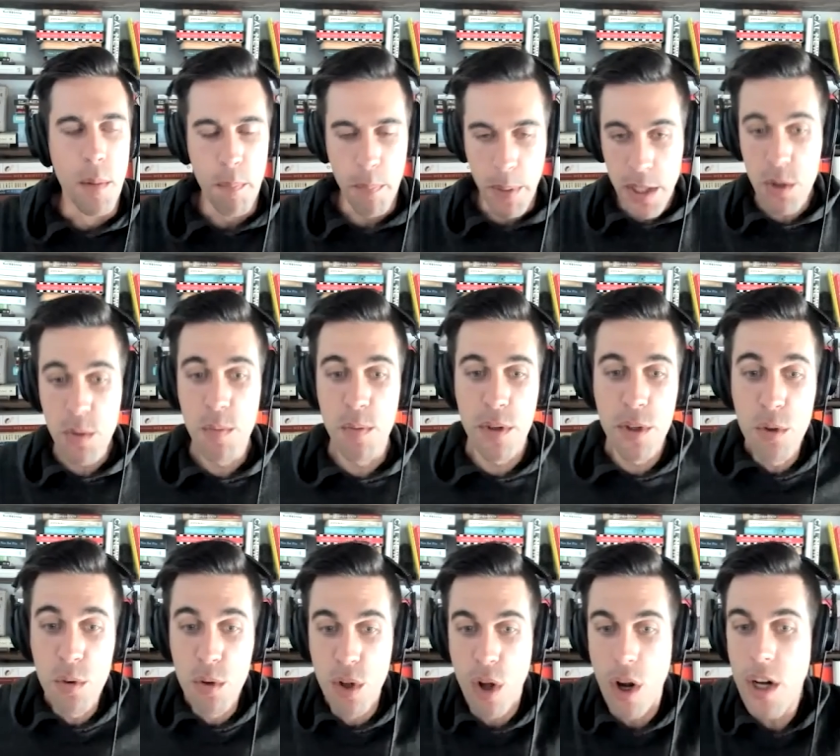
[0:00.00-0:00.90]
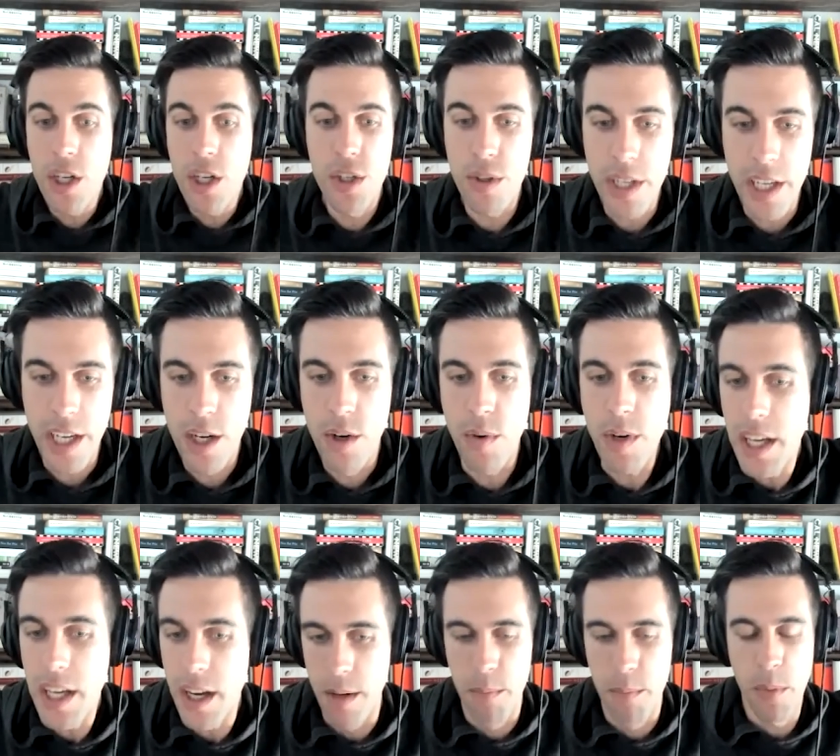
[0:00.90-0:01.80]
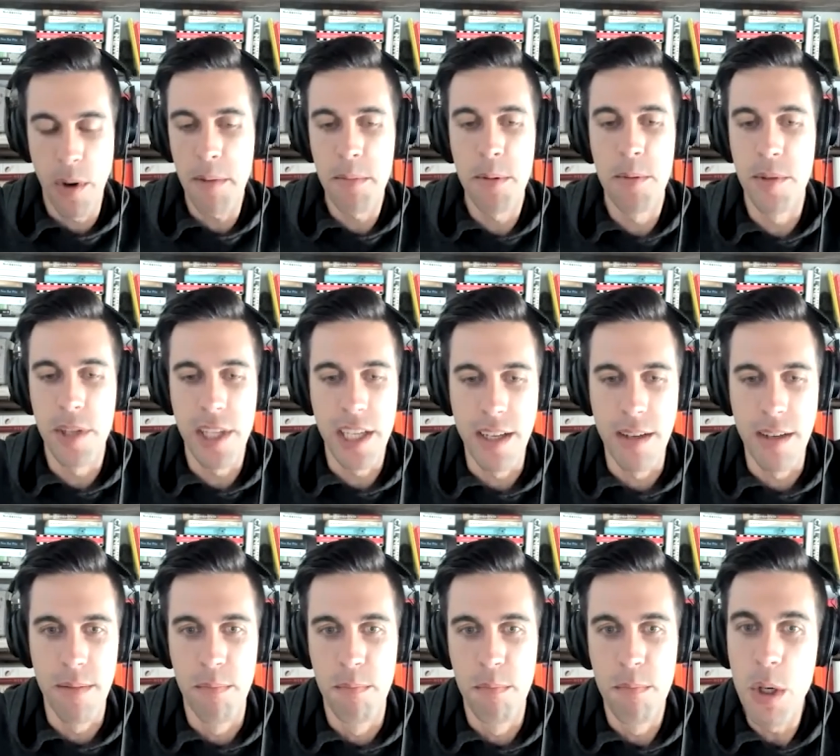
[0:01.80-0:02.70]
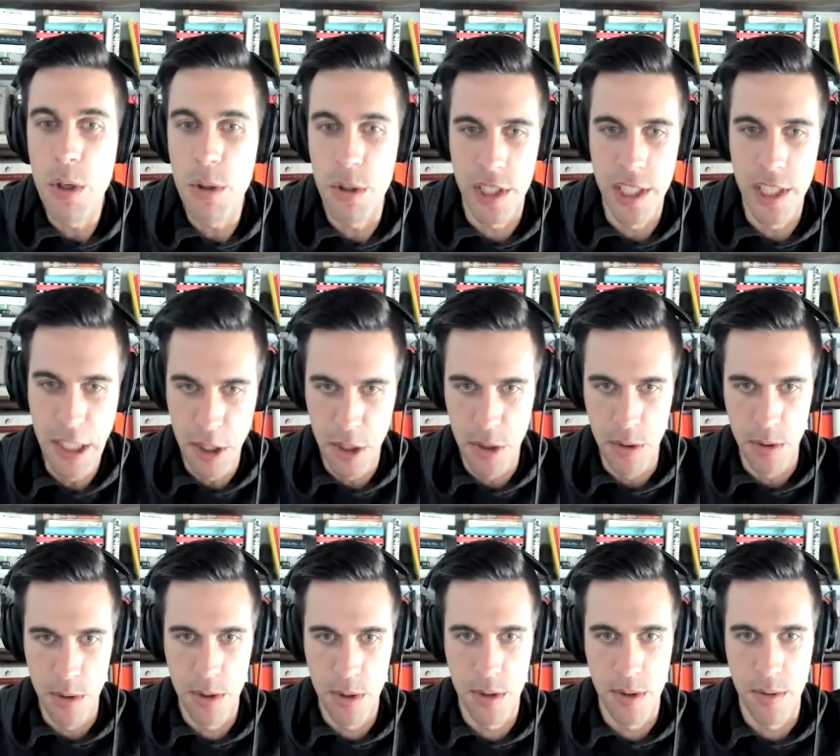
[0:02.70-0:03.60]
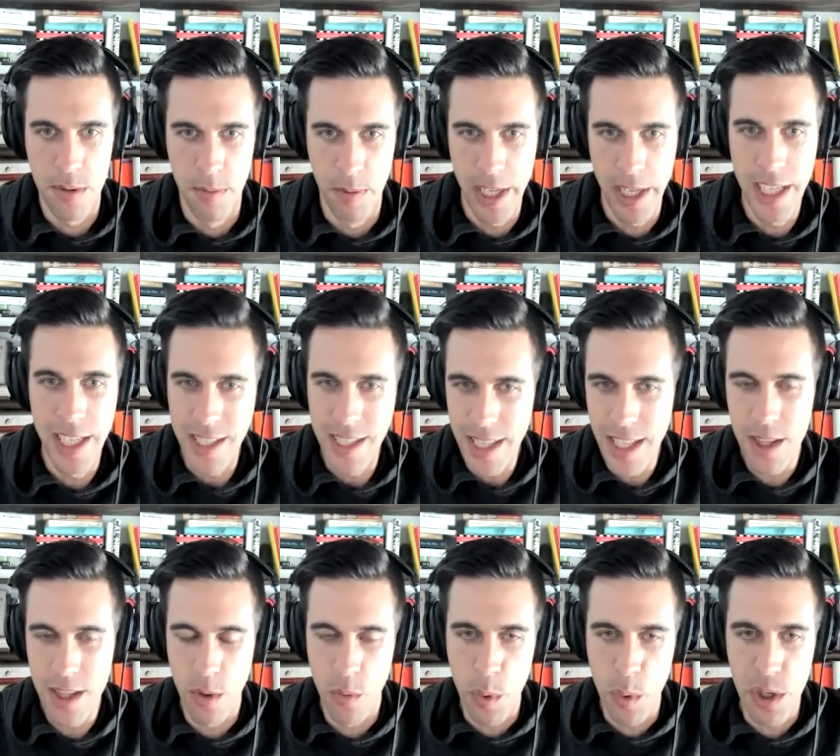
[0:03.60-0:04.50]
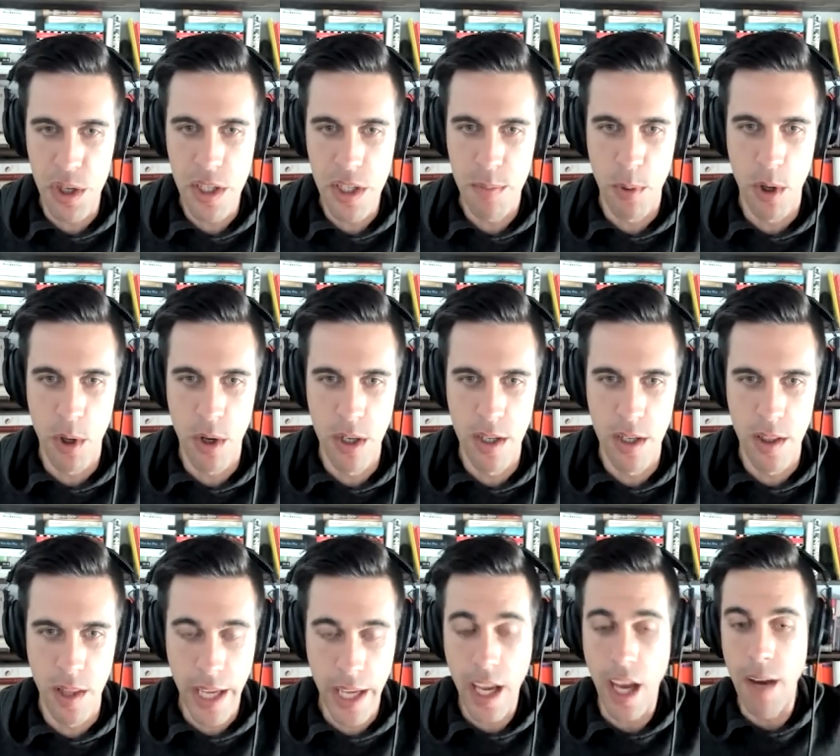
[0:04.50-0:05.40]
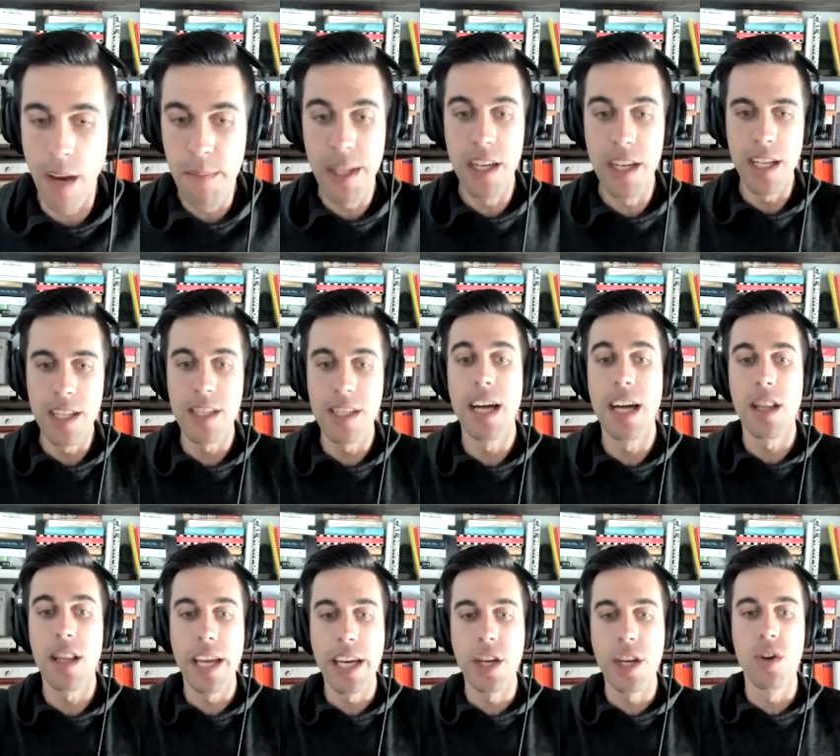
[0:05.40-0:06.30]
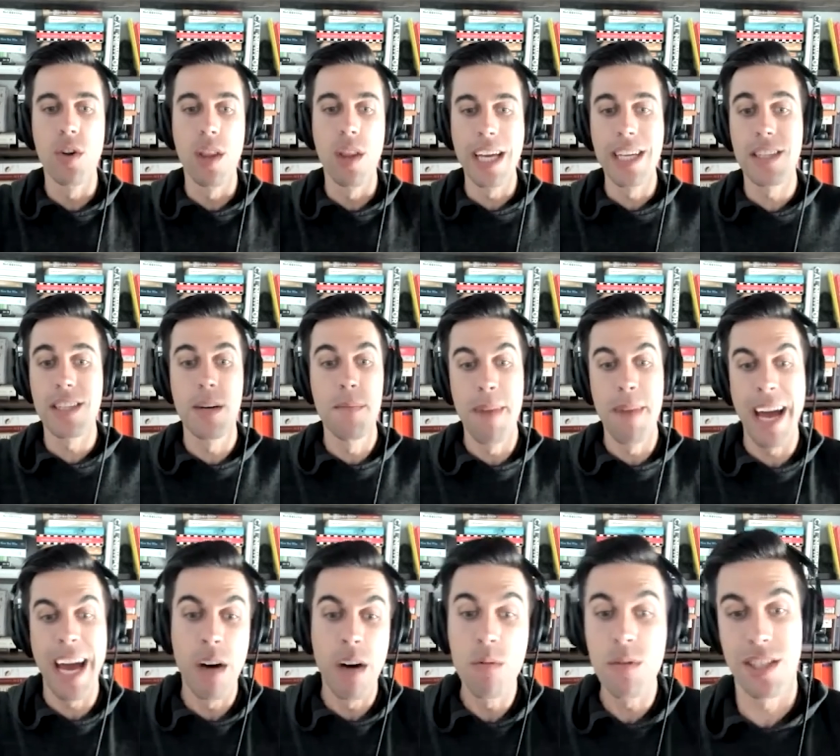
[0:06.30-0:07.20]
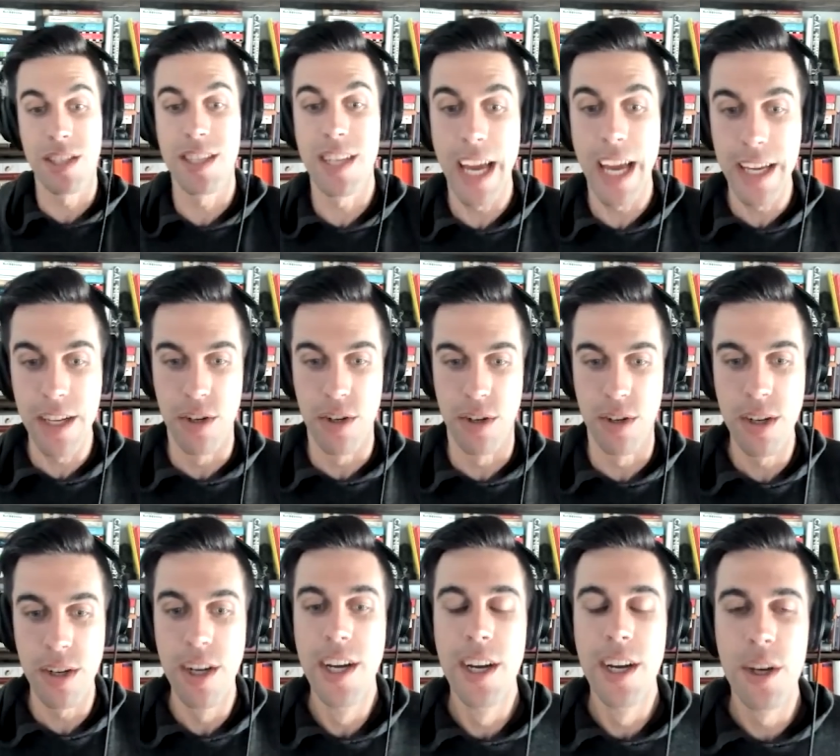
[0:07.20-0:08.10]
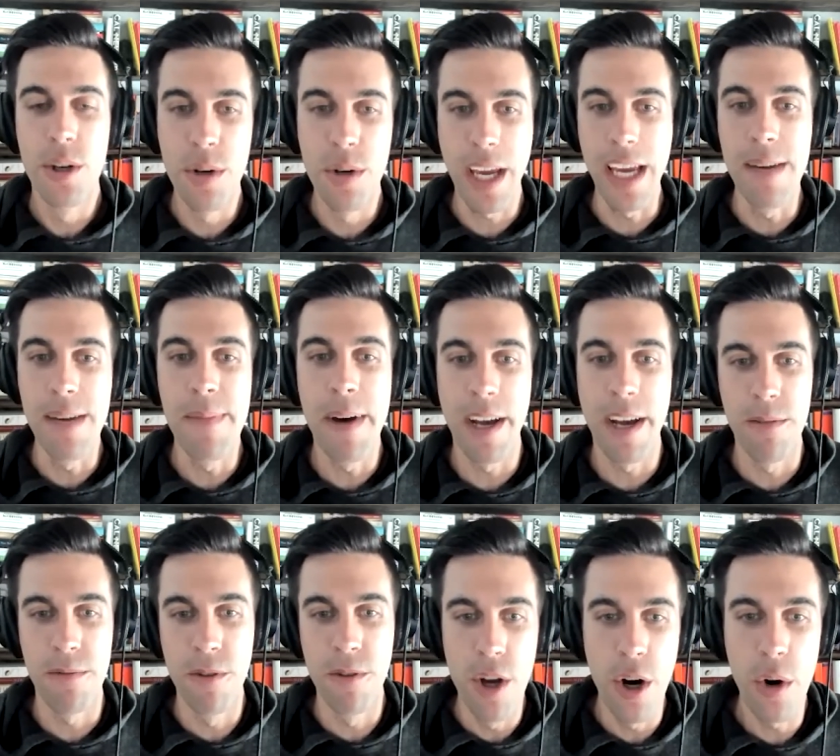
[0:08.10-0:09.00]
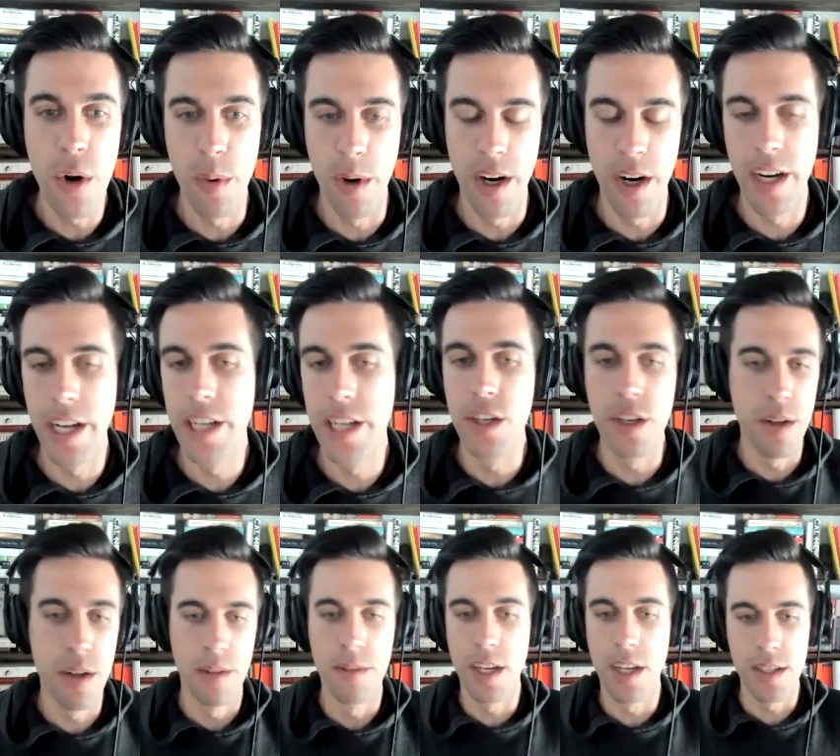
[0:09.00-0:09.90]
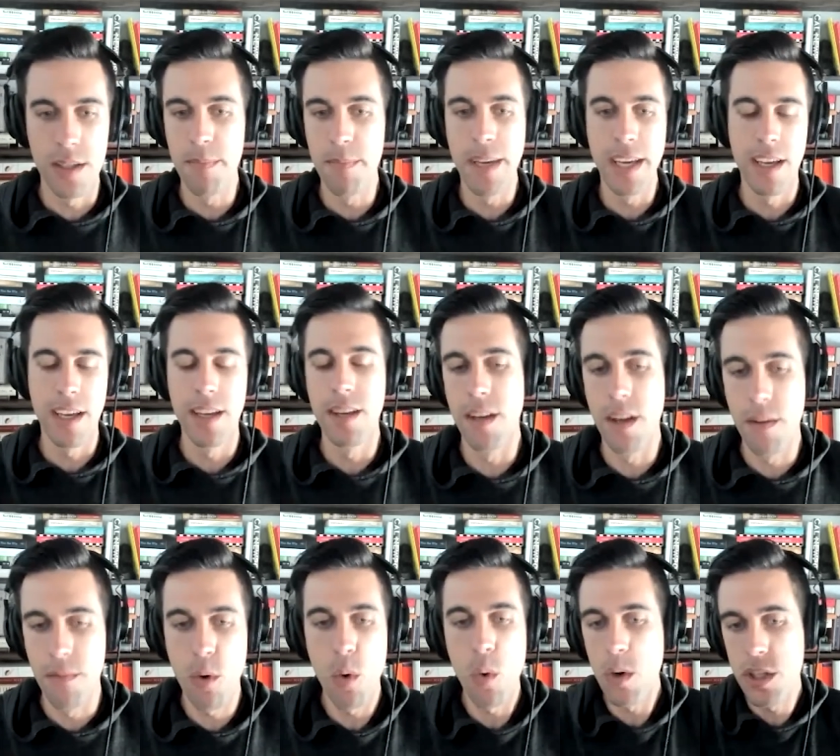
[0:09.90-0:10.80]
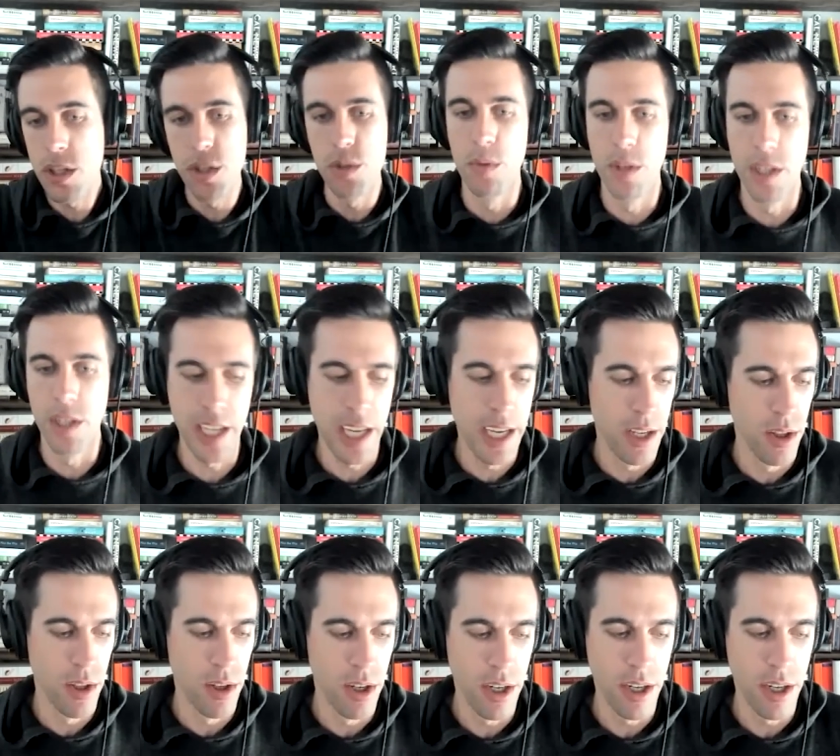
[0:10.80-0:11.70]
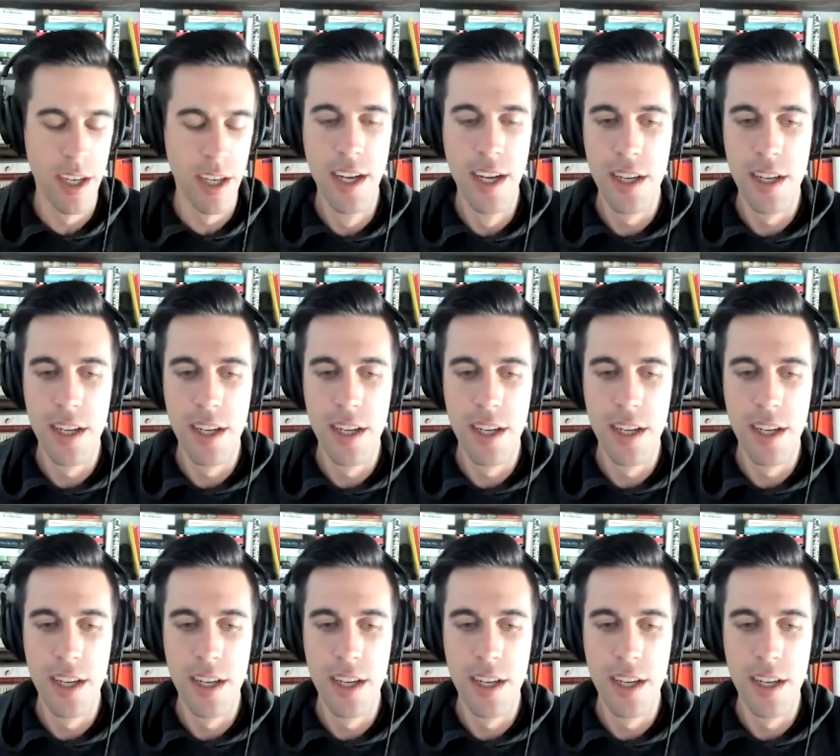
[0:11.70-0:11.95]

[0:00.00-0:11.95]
But you you largely agree on probably most issues, right? Isn't that the weirdest part? Like, I mean, it's not like you're like some outsider who came out of nowhere and it doesn't make. It, of course, you wouldn't get along.